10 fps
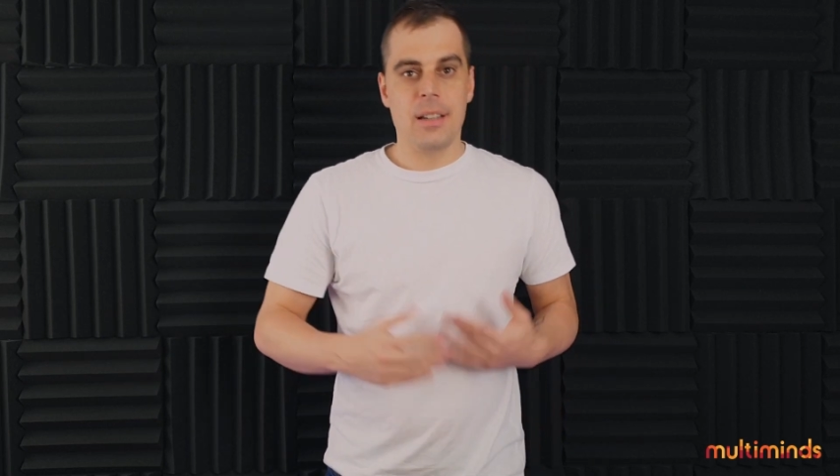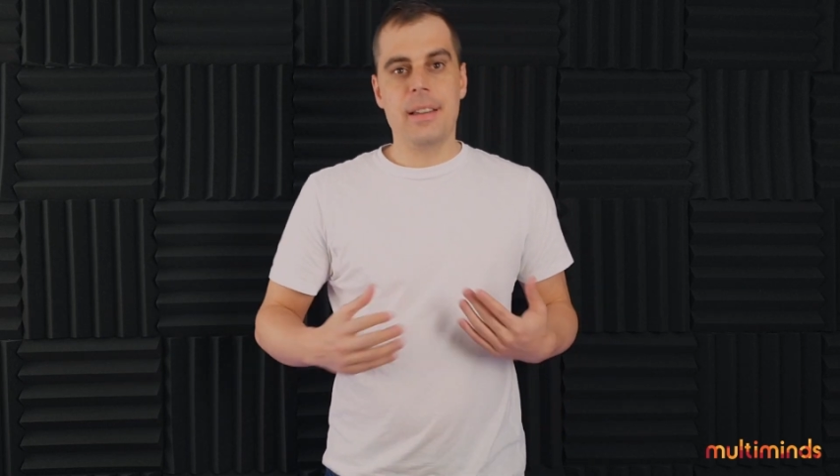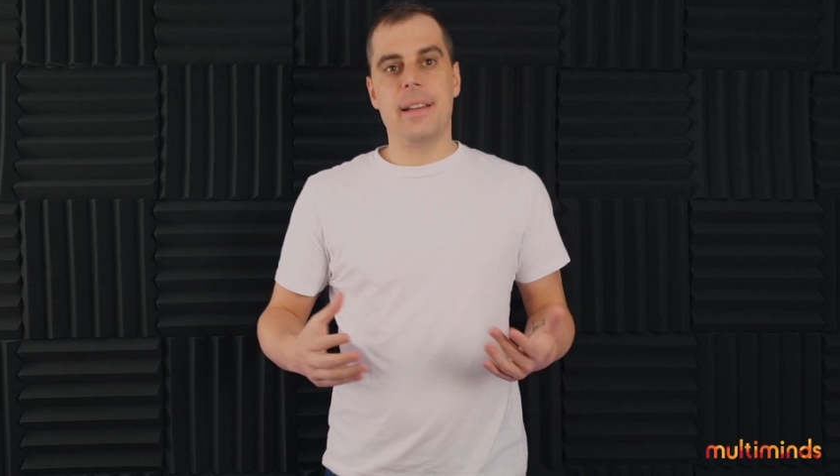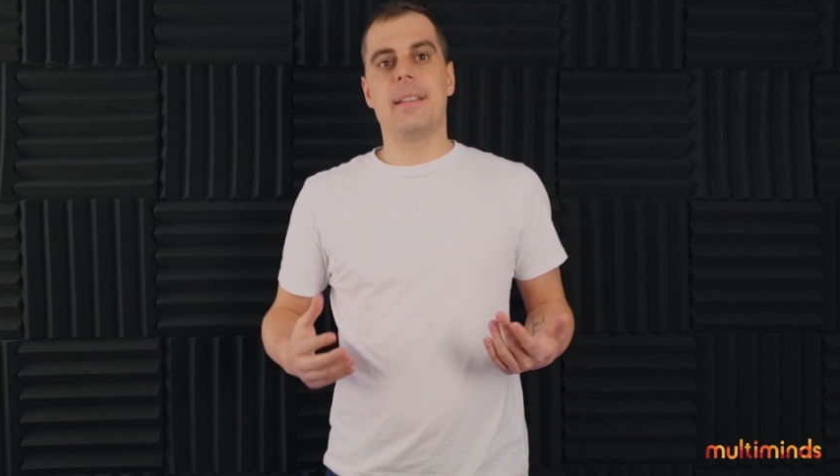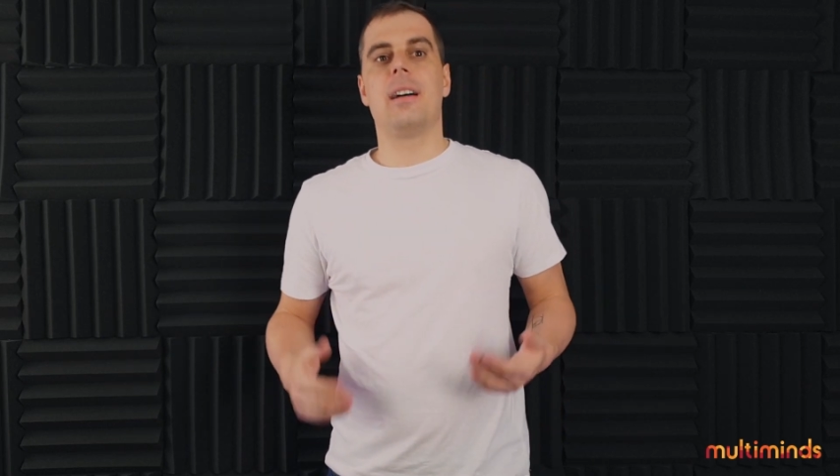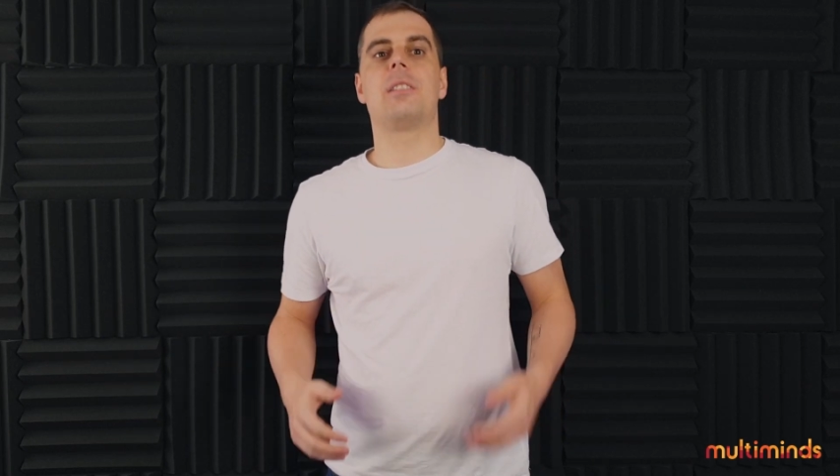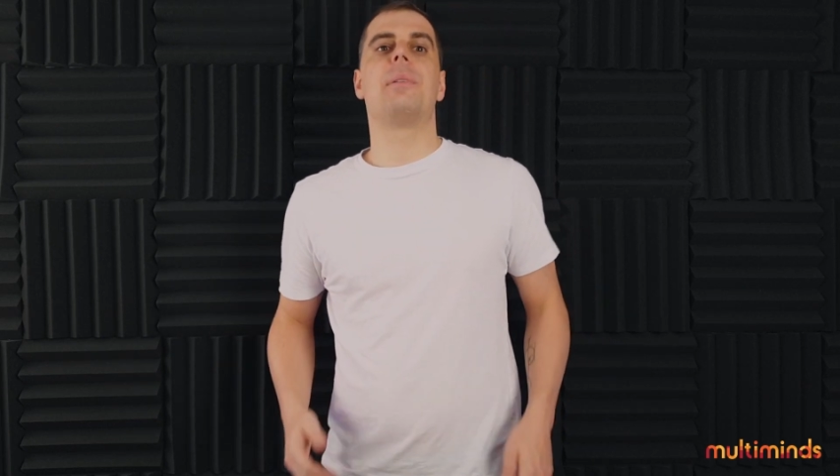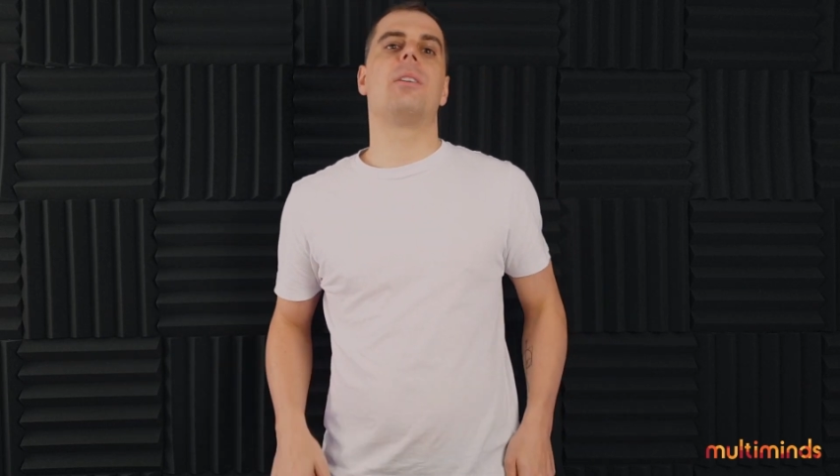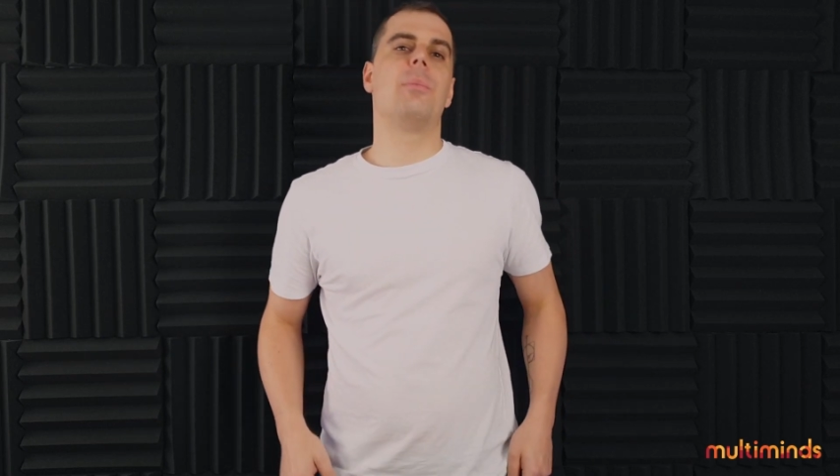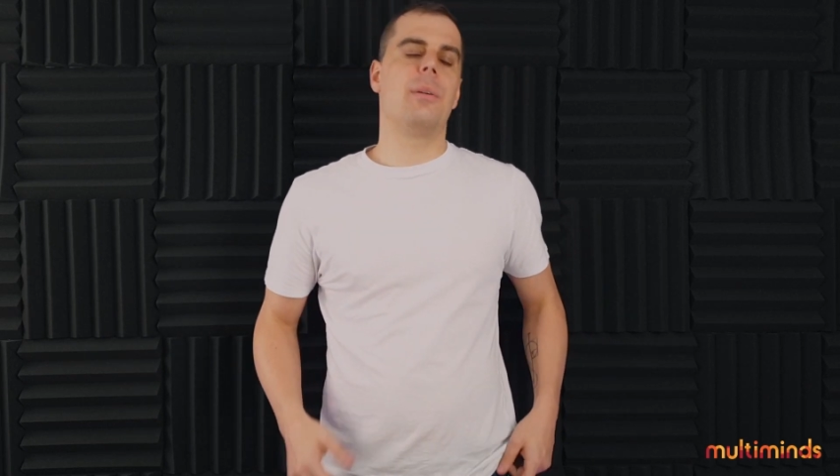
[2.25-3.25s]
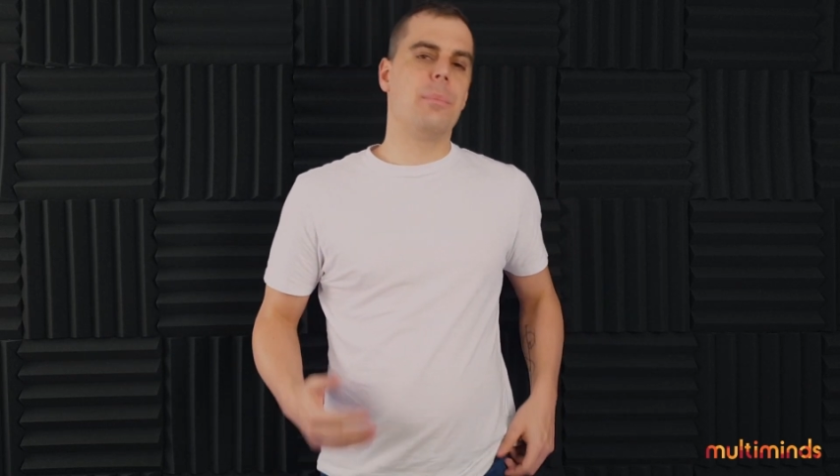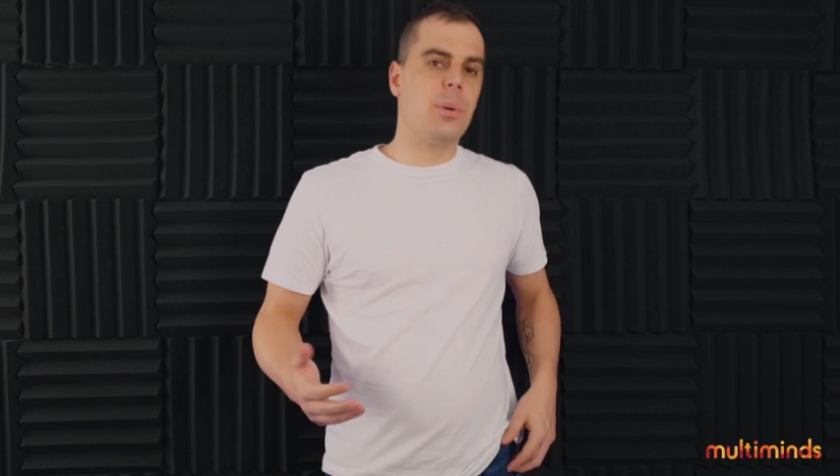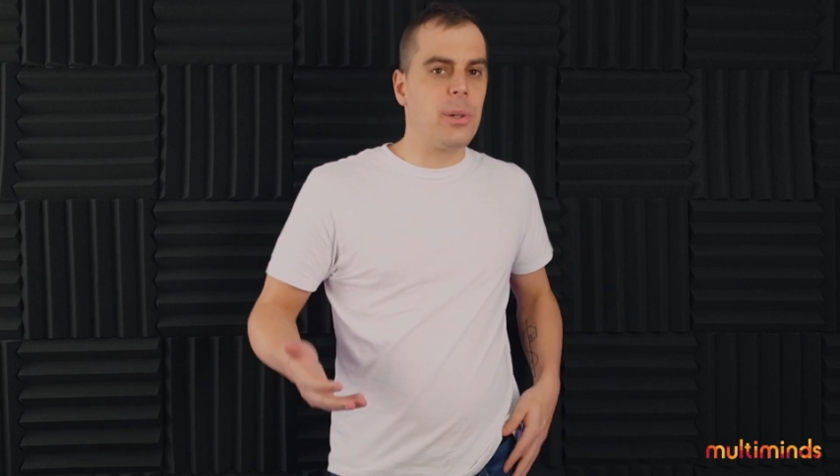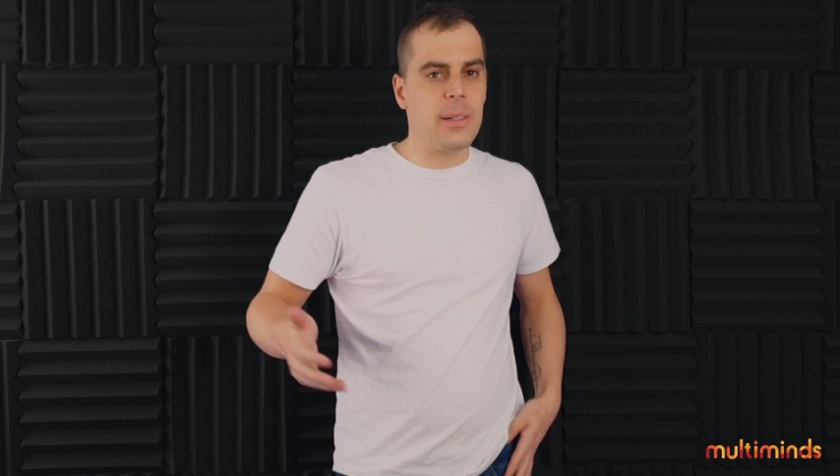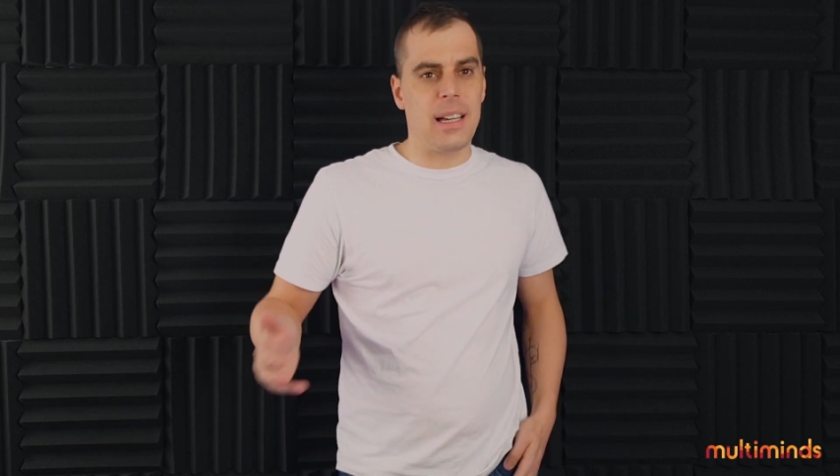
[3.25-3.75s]
Data has become an
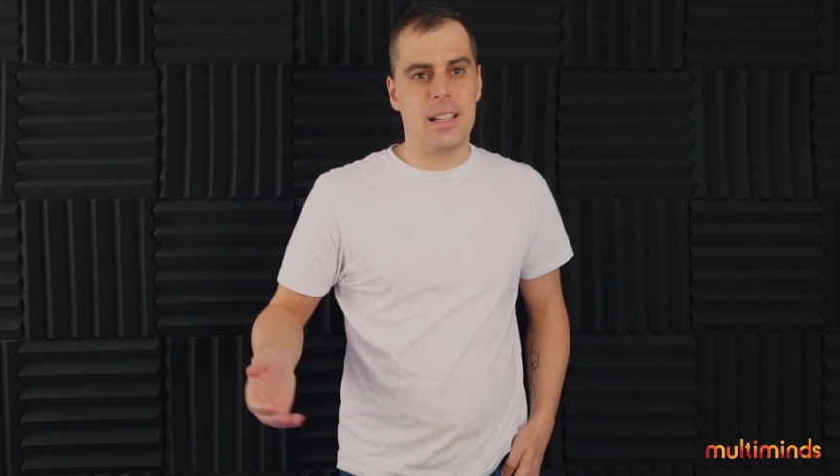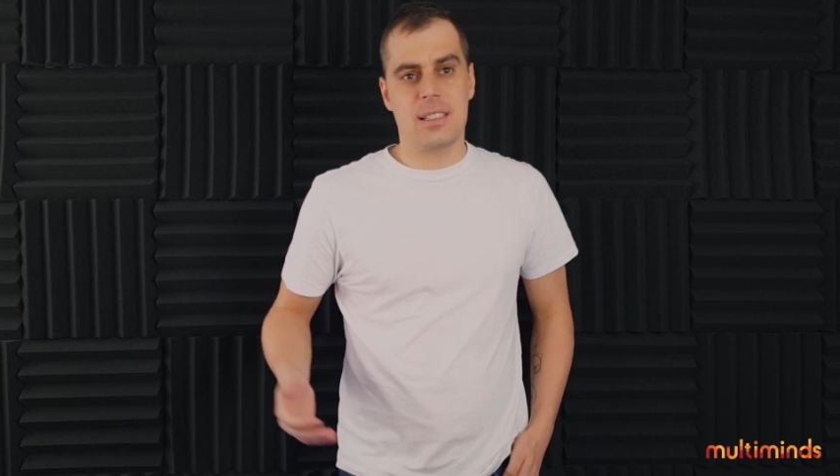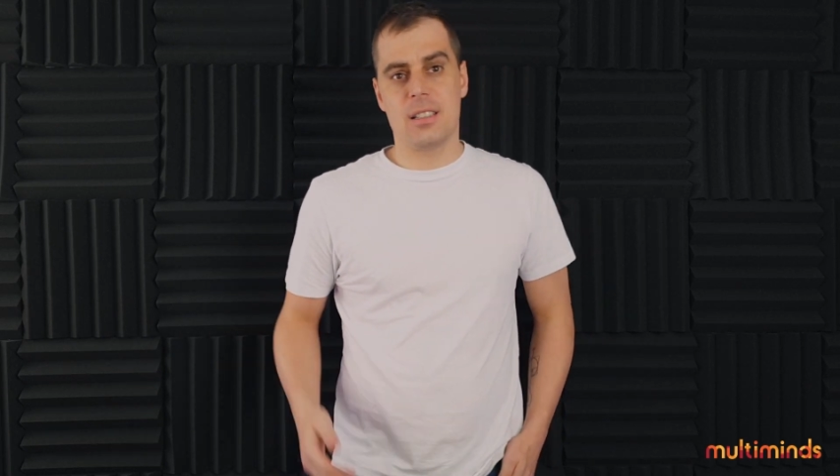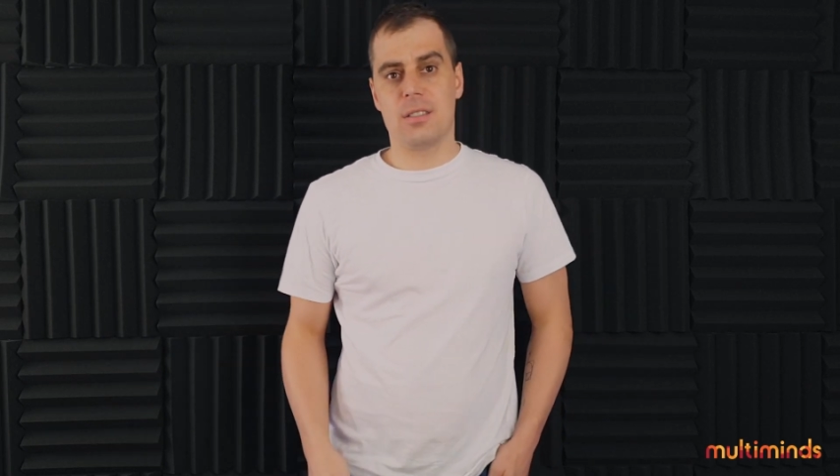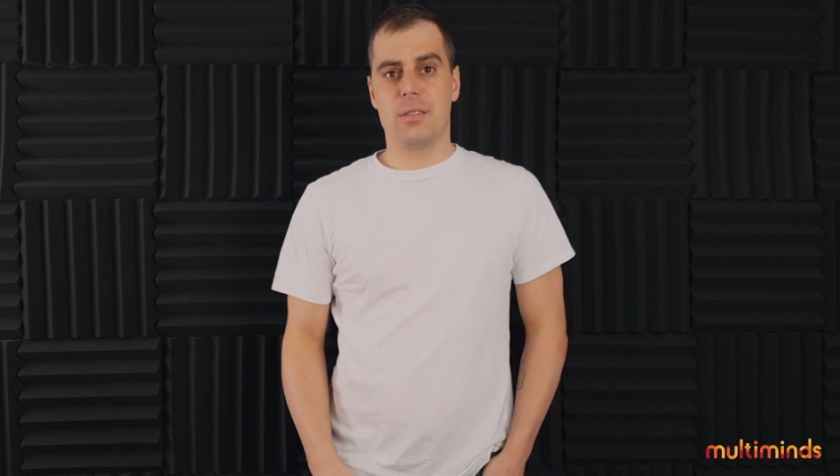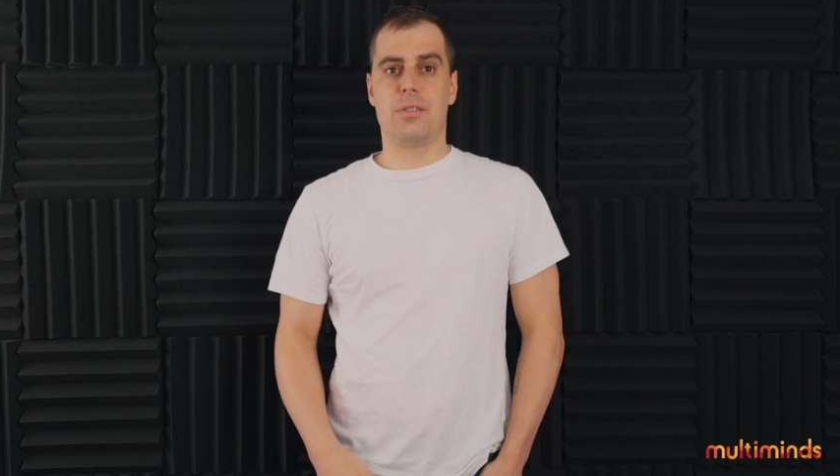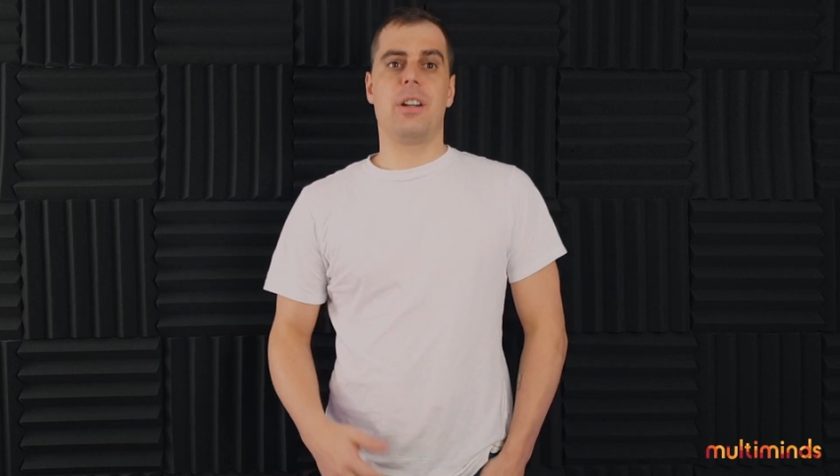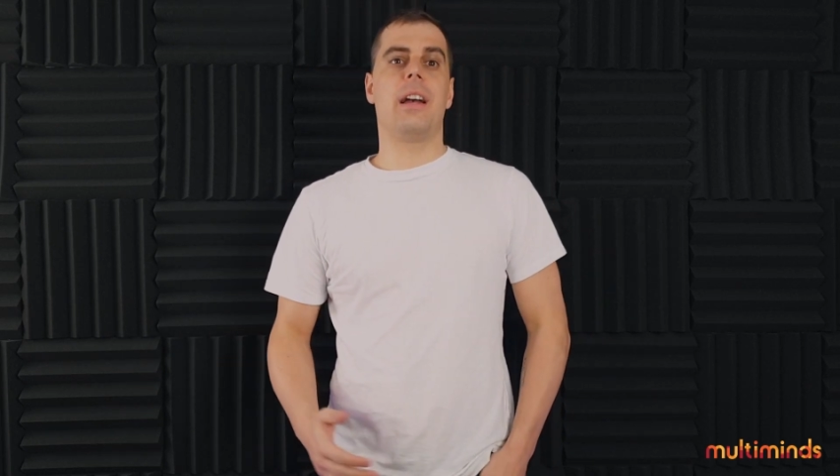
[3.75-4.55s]
important asset for